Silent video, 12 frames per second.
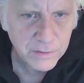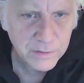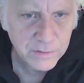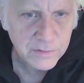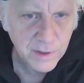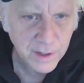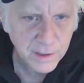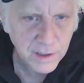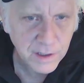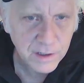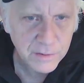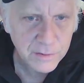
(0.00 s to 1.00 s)
prison
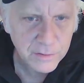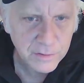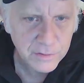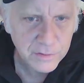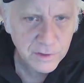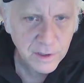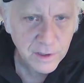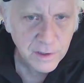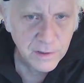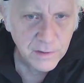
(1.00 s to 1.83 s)
psychiatrist.